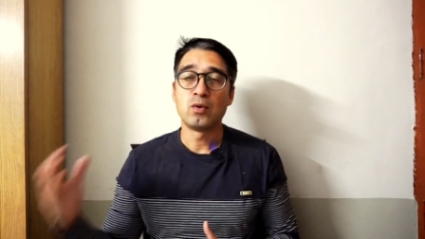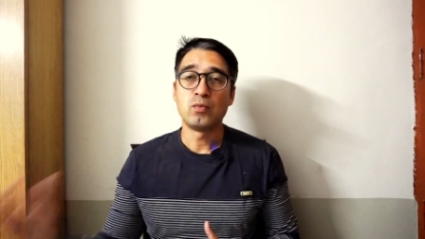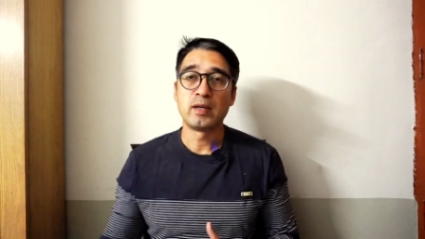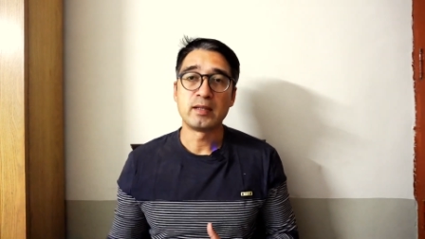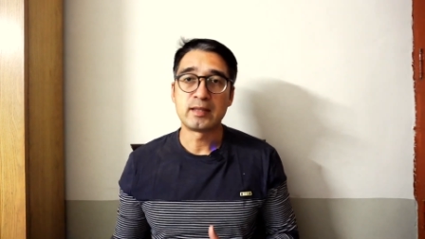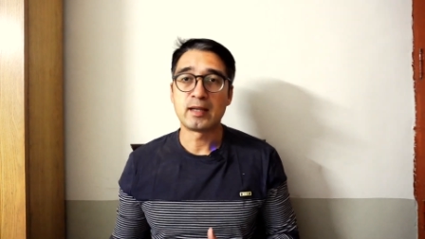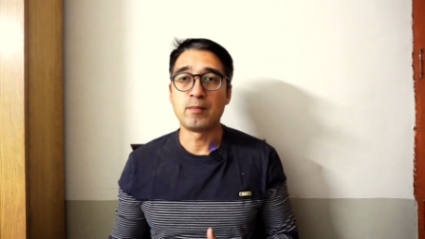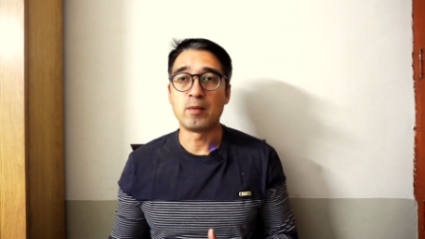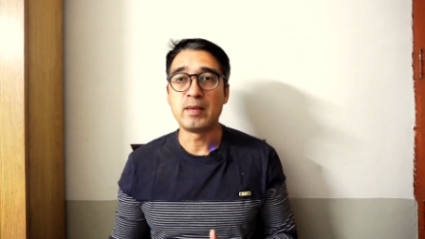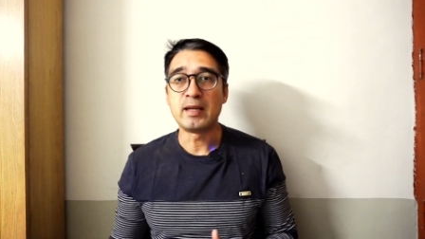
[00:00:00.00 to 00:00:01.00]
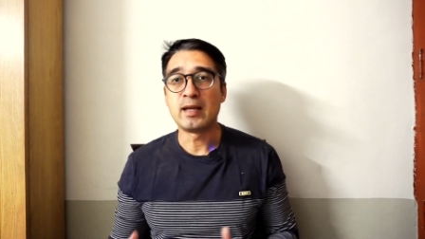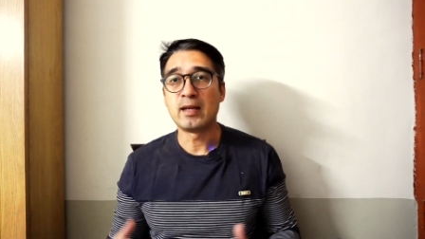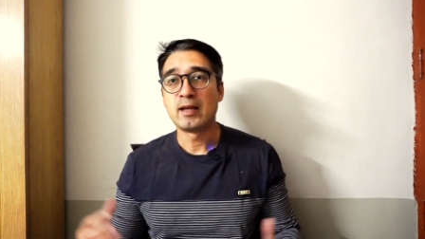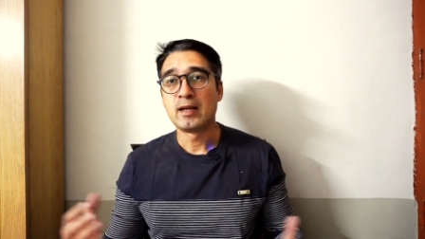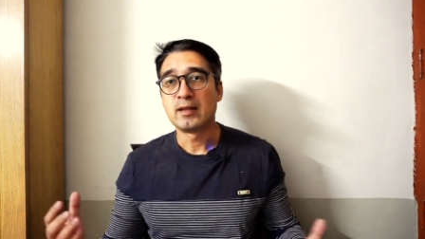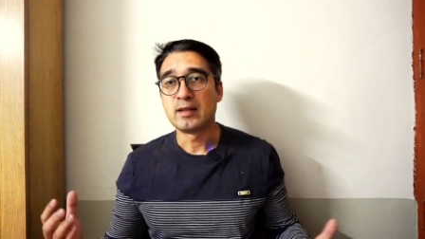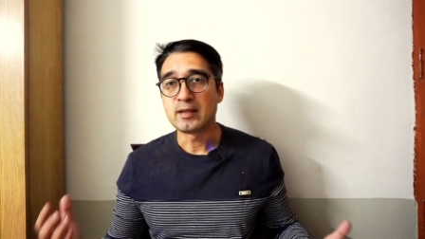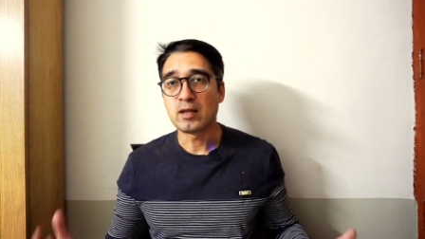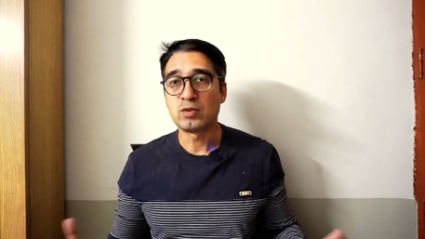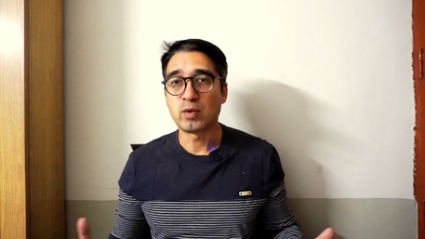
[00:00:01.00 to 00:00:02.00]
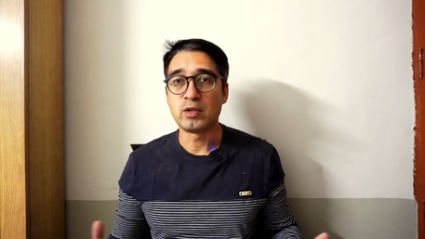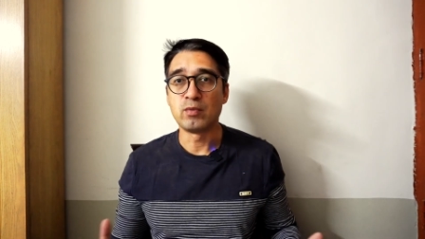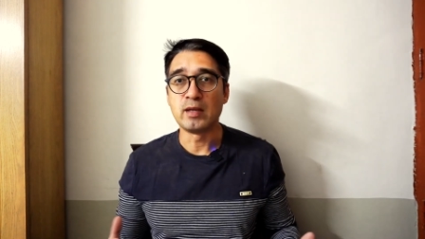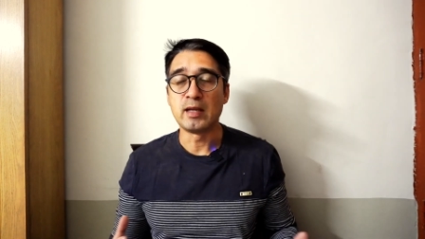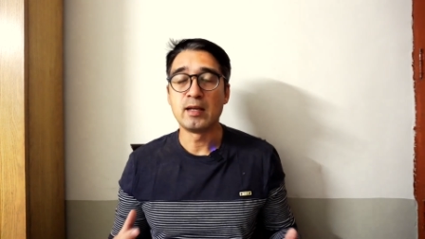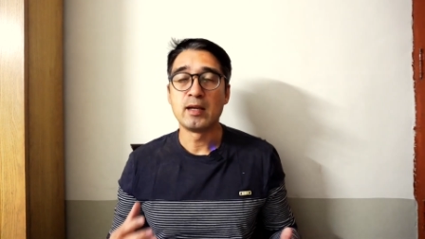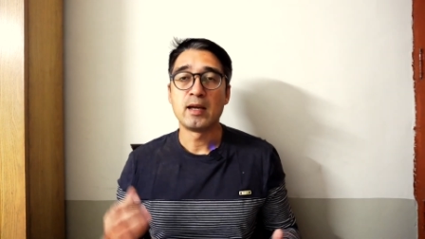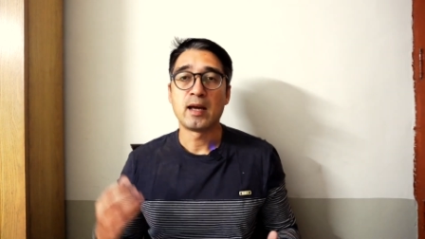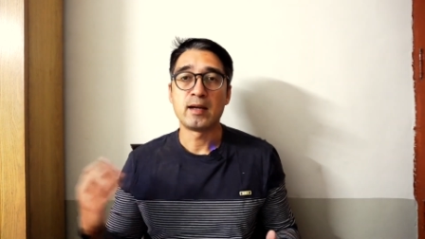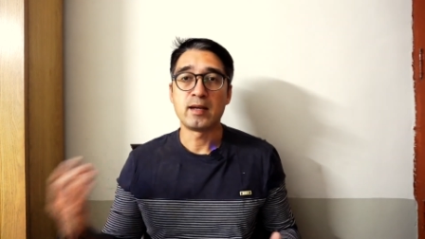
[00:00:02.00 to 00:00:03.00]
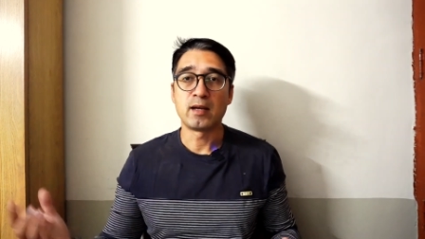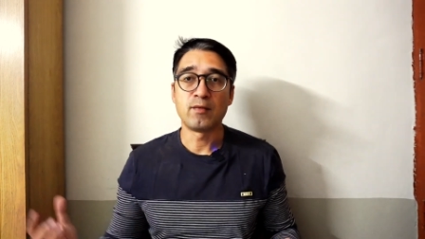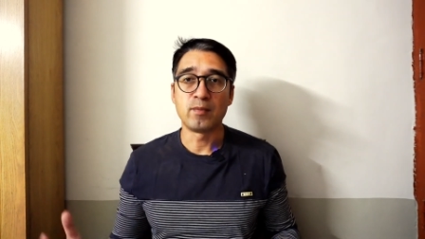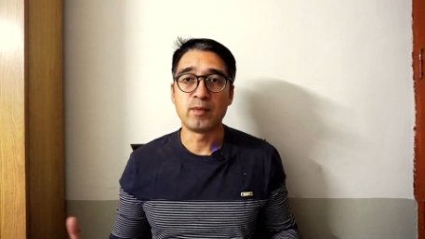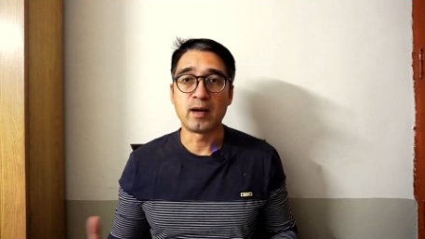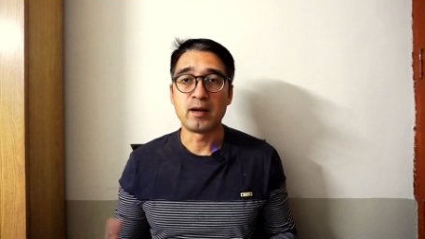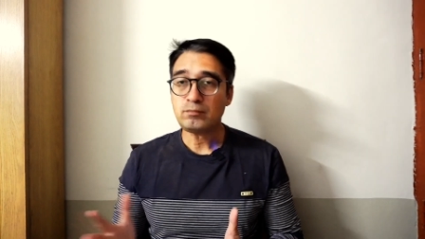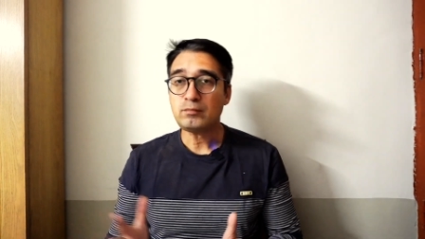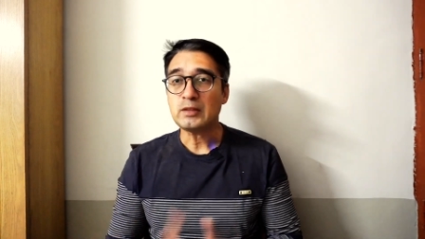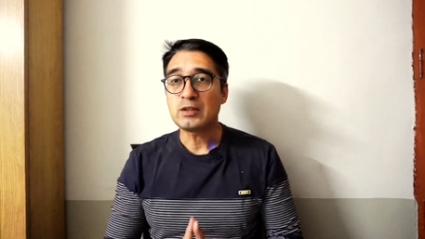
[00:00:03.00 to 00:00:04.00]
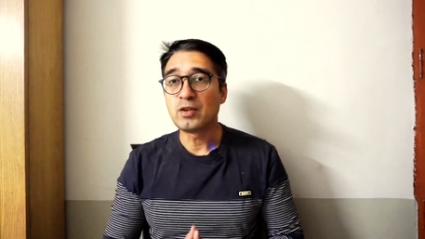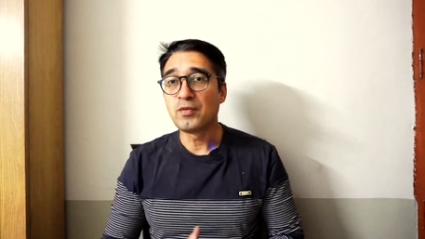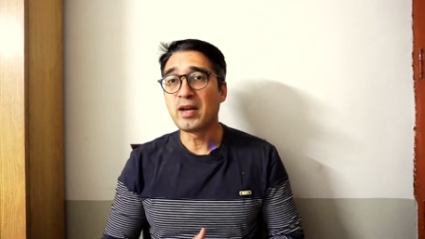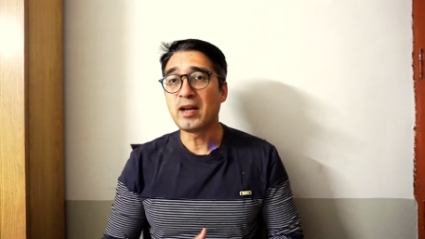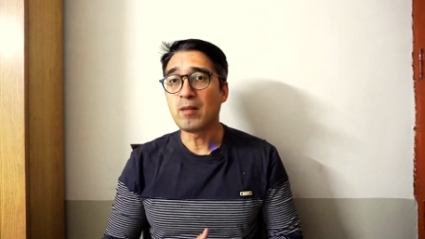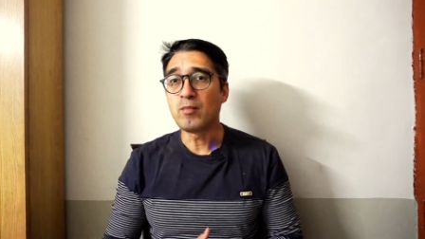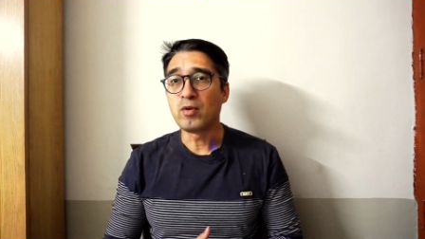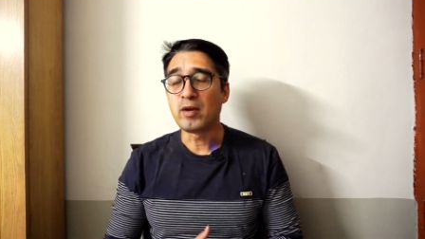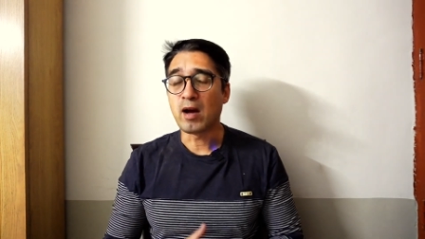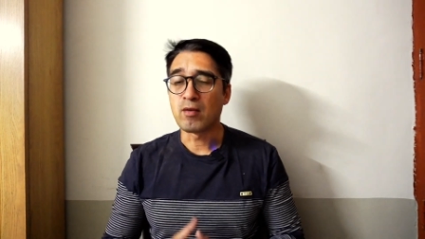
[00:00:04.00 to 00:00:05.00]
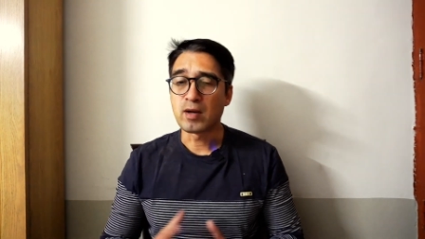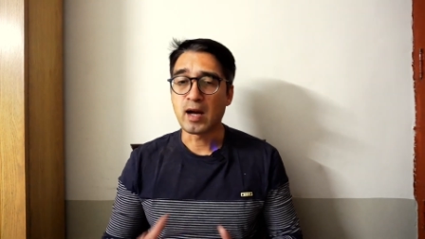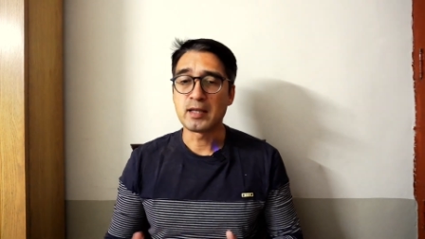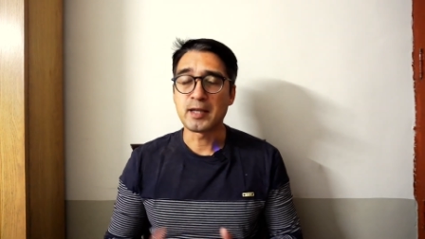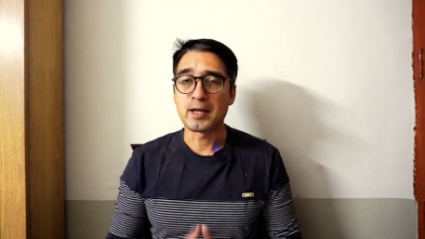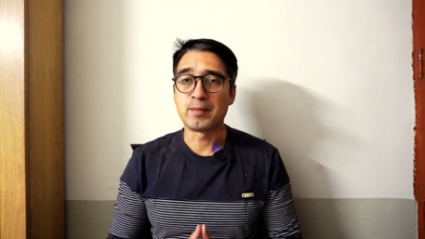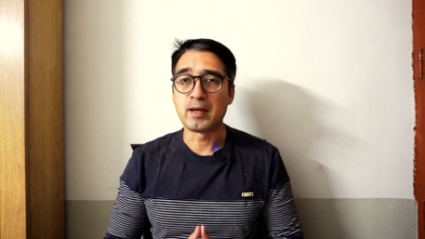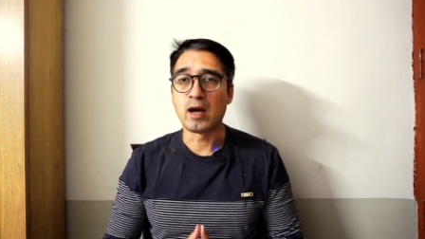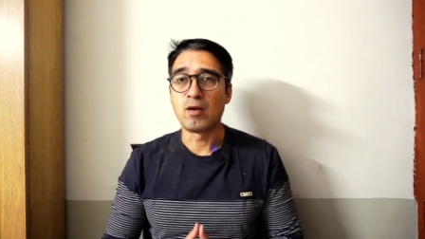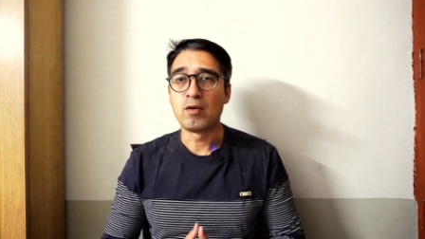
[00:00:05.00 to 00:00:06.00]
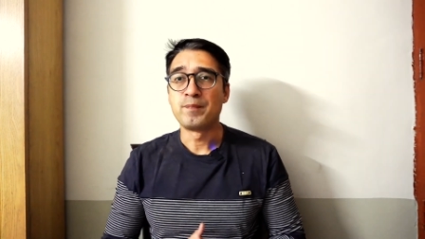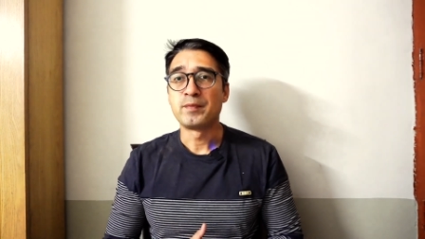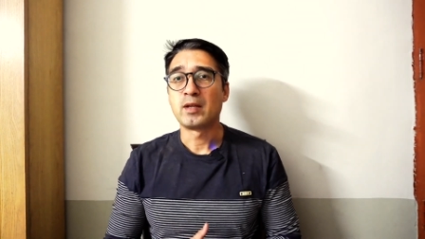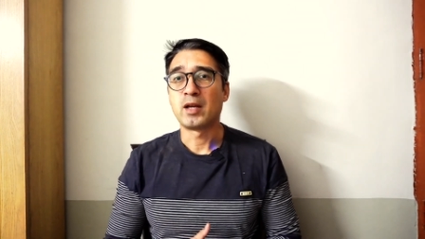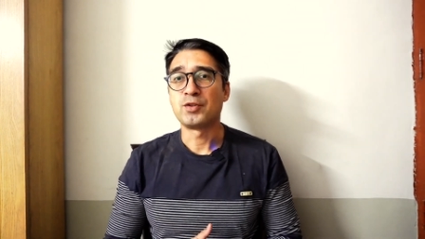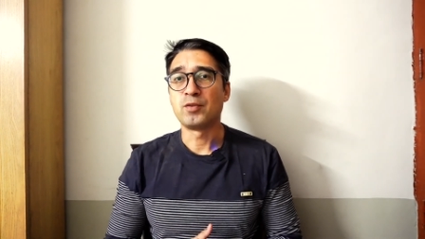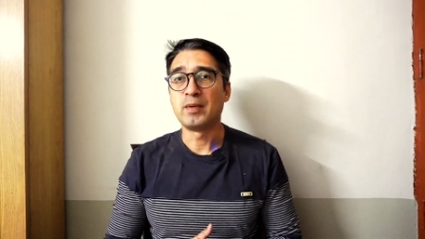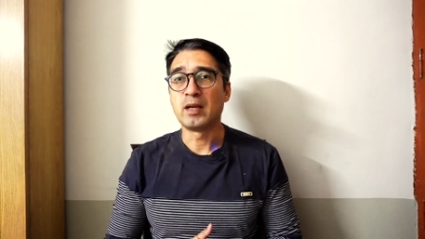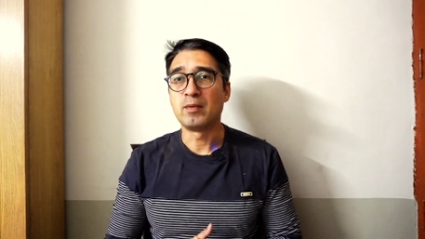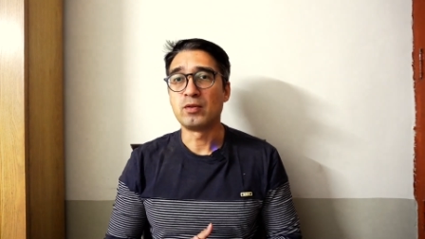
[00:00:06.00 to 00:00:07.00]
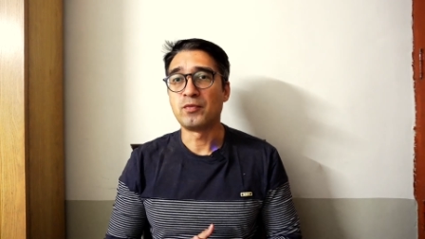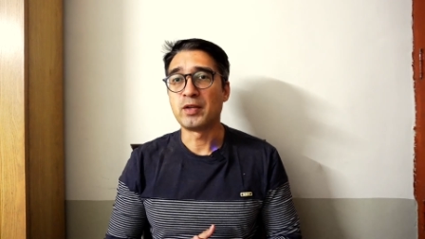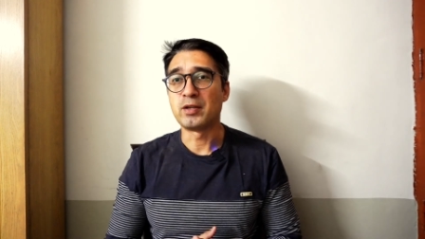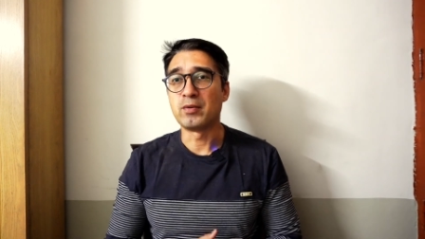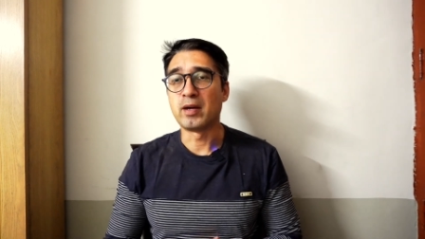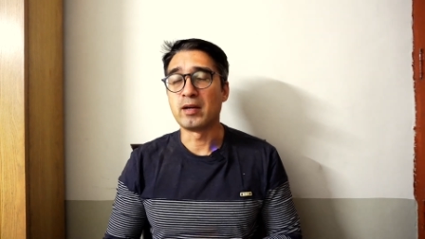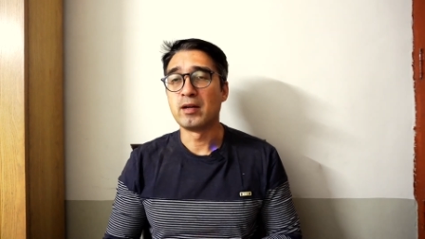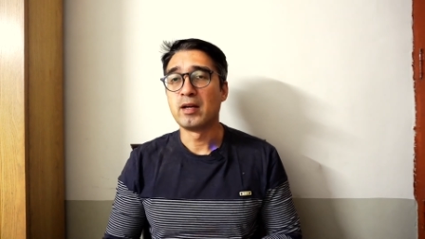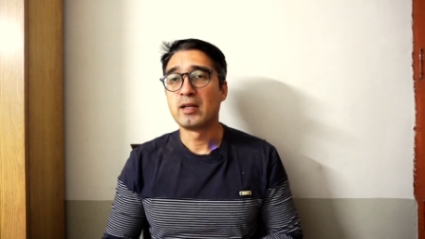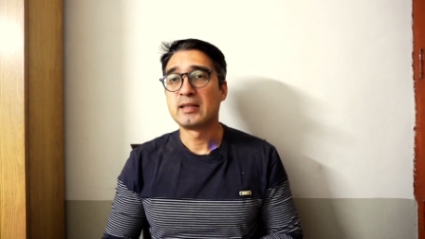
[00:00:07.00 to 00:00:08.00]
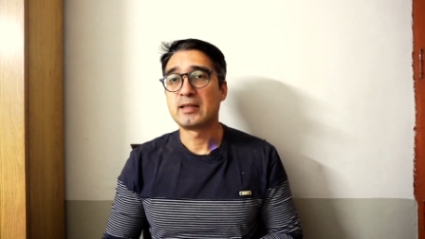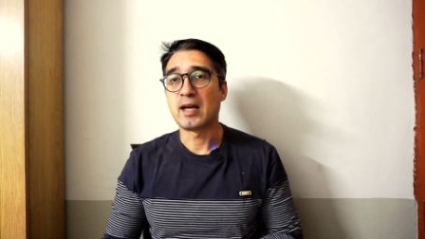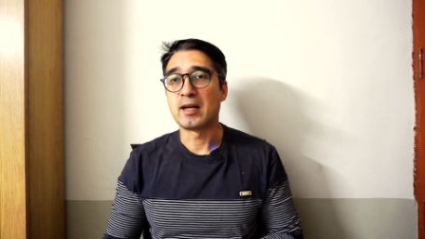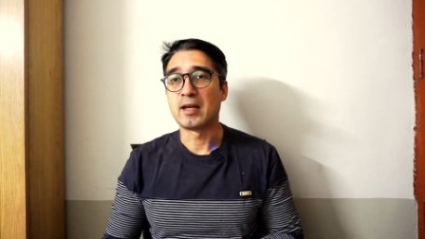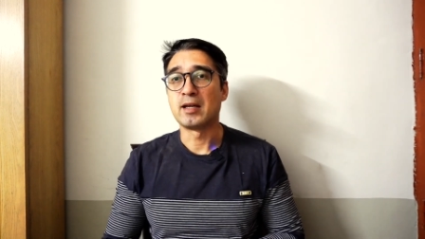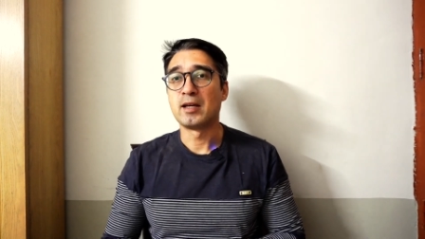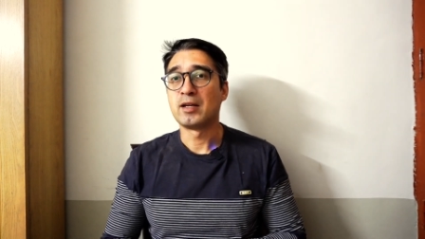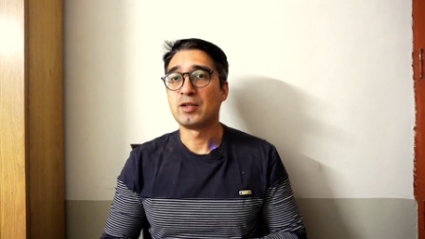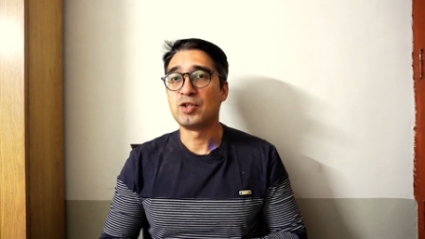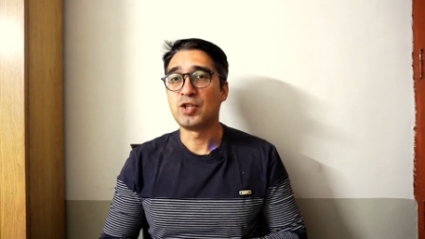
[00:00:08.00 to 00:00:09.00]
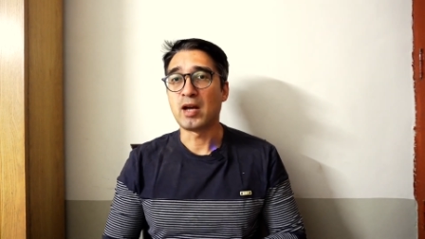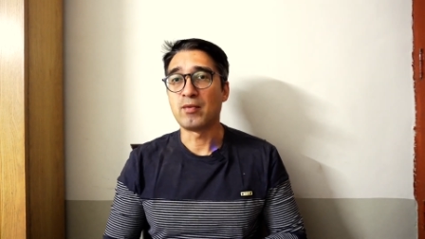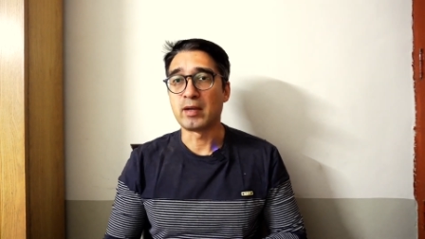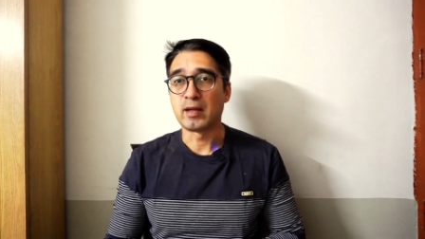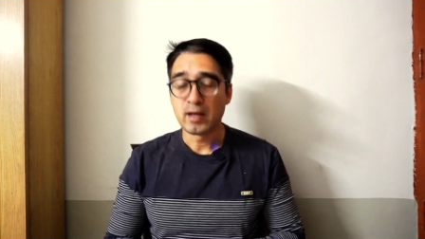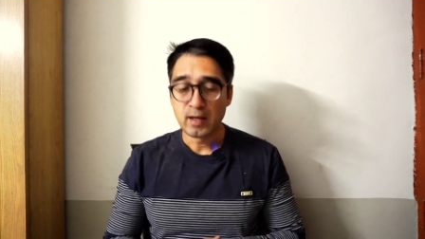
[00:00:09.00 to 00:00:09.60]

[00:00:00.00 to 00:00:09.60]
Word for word: We can set up a meeting, discuss what you need, and take it from there. So if you get on board now, contact me now. I should be able to fit you in starting January.